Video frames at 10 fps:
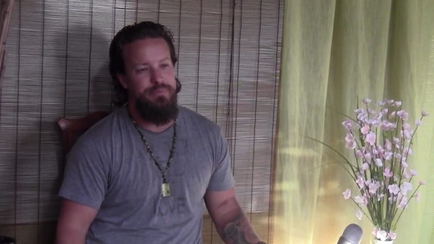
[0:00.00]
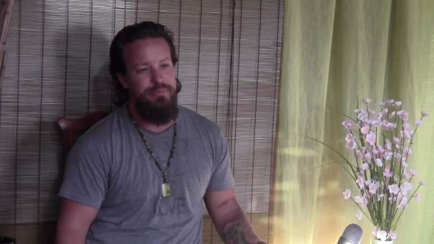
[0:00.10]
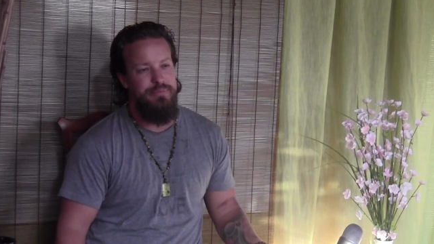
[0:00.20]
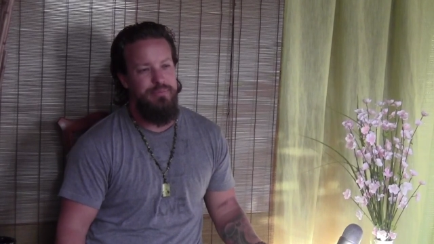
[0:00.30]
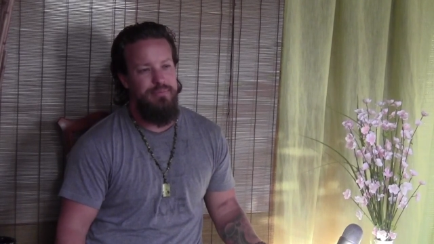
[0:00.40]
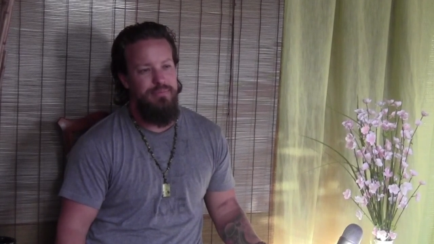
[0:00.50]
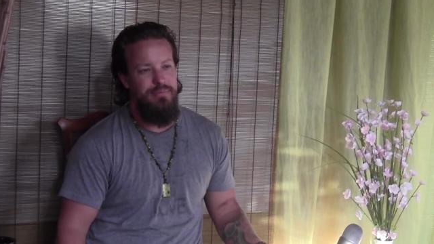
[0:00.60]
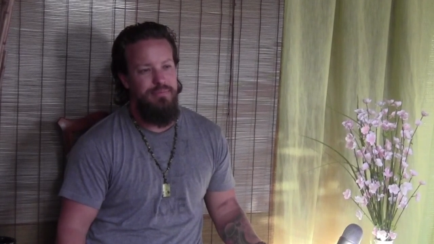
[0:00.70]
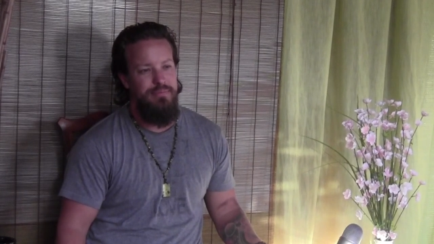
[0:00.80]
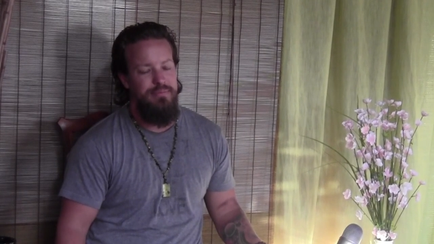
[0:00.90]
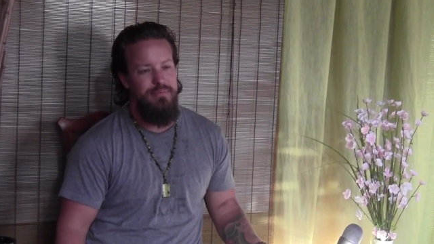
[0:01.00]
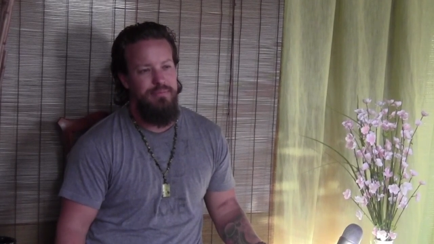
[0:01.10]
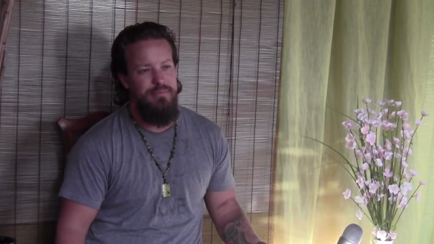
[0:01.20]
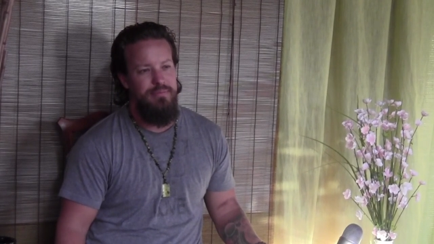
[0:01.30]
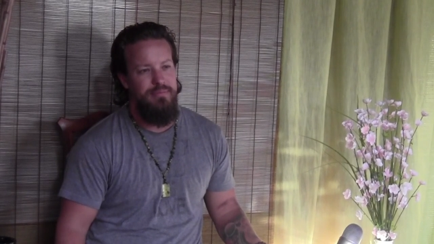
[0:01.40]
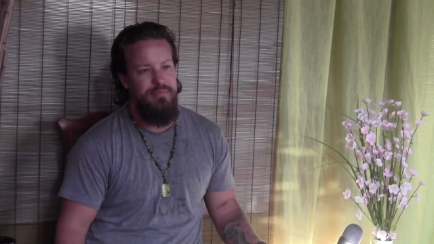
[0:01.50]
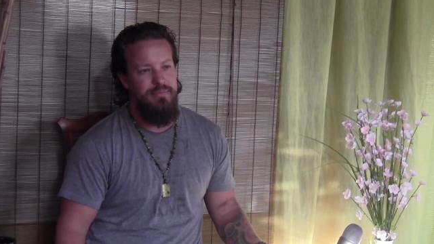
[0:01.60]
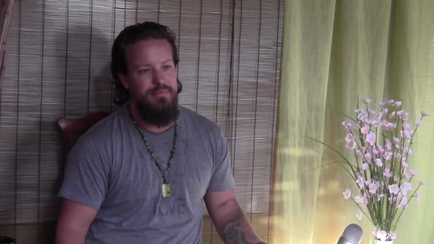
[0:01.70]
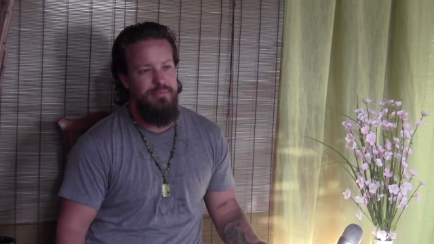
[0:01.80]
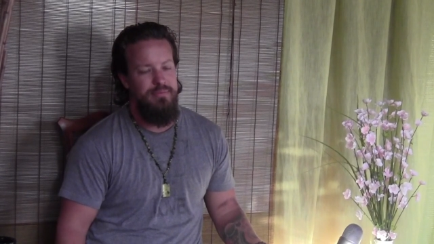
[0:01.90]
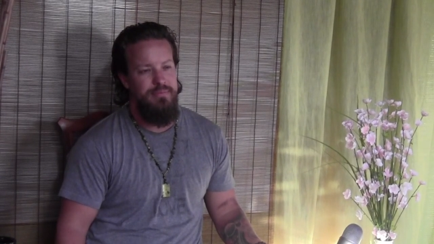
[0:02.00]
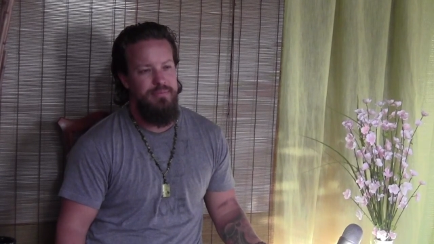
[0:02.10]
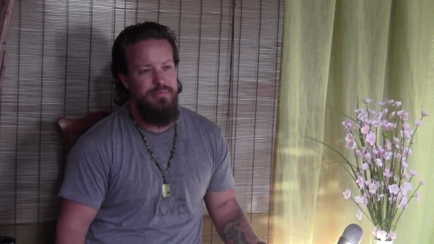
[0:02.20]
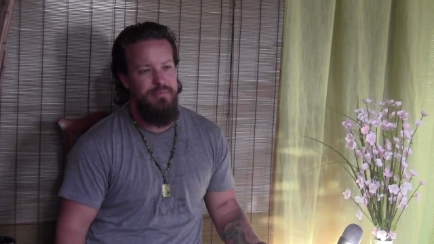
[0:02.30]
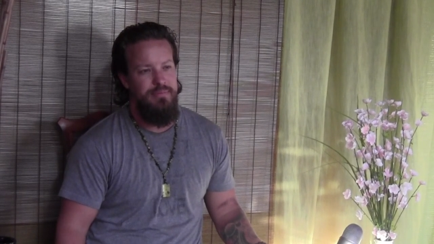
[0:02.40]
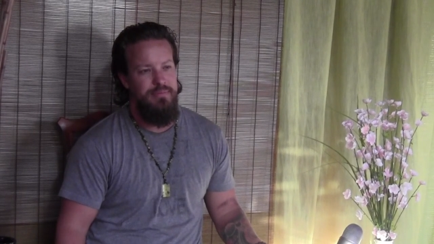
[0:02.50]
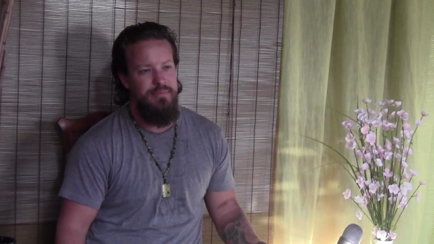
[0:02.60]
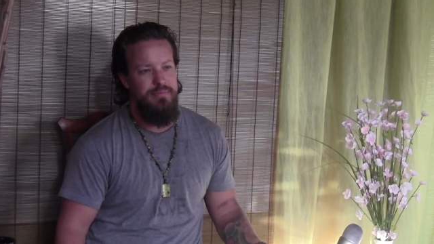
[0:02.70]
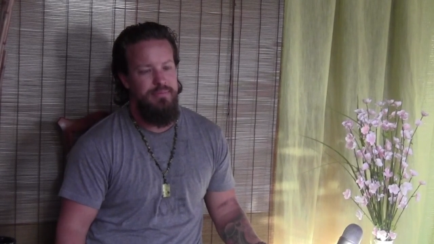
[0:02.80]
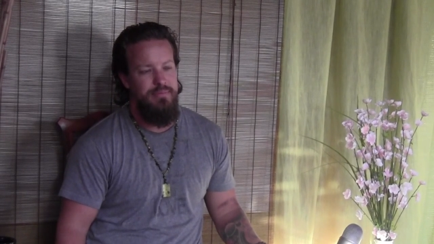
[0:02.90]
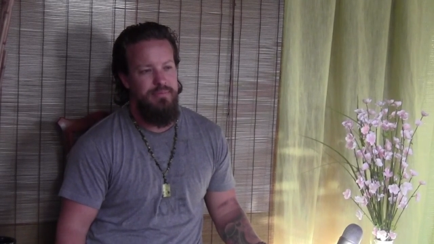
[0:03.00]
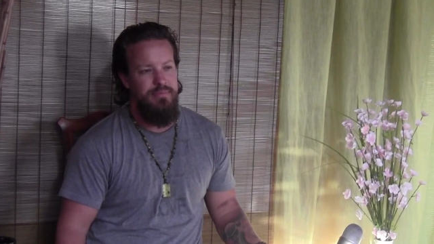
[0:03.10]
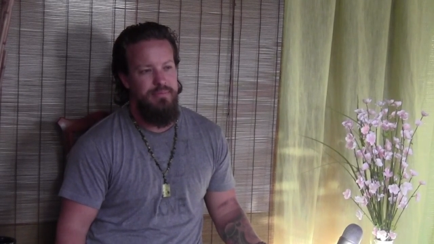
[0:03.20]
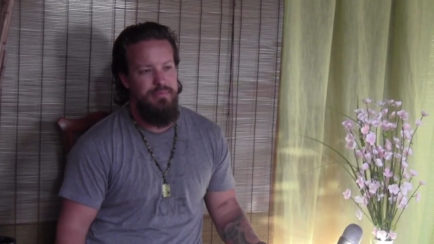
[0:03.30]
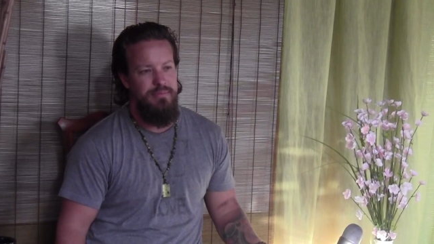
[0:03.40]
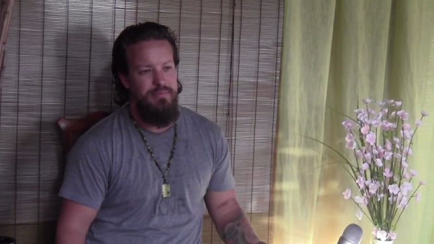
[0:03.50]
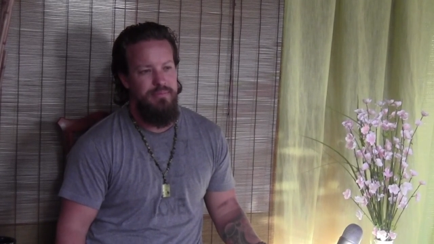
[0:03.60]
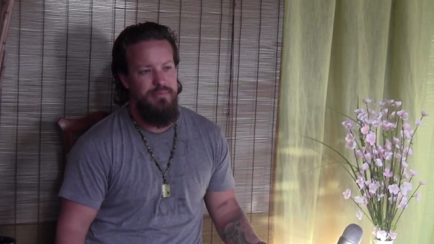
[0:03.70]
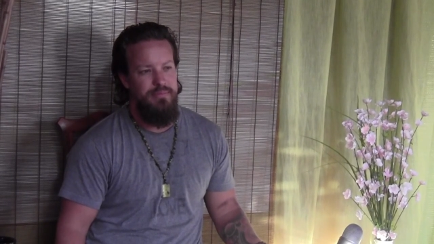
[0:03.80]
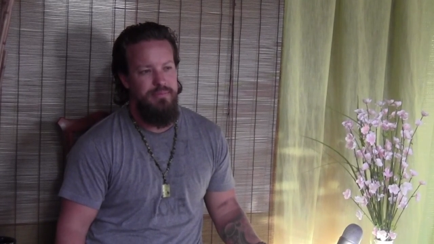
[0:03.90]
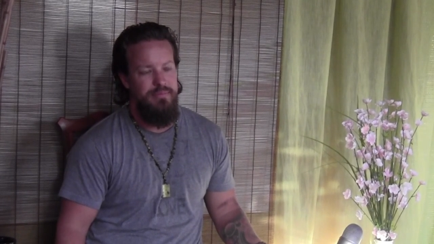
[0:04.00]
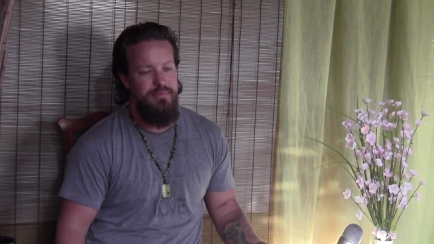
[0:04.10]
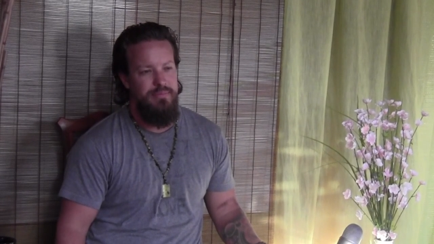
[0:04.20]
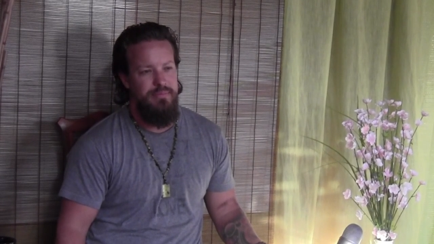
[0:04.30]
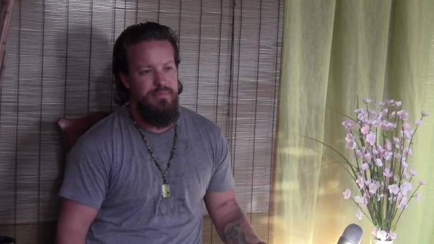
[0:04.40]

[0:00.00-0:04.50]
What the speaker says: No one is speaking in this clip.